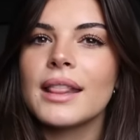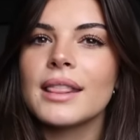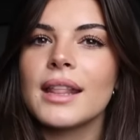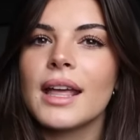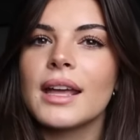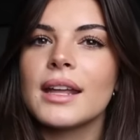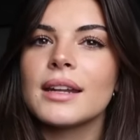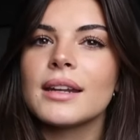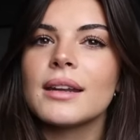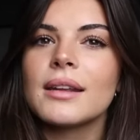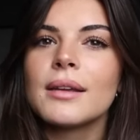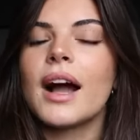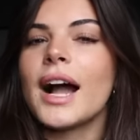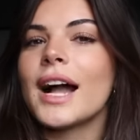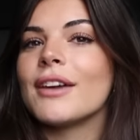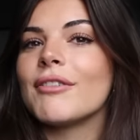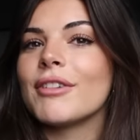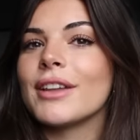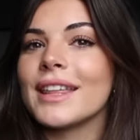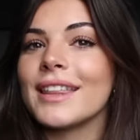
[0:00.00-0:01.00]
And then
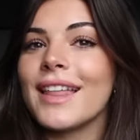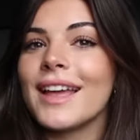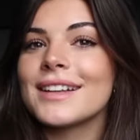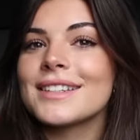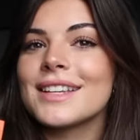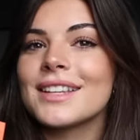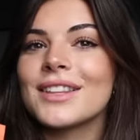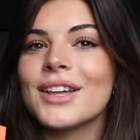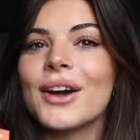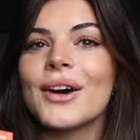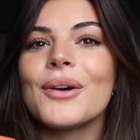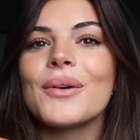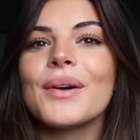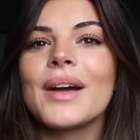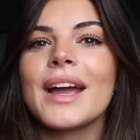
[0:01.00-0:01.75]
I really liked it though.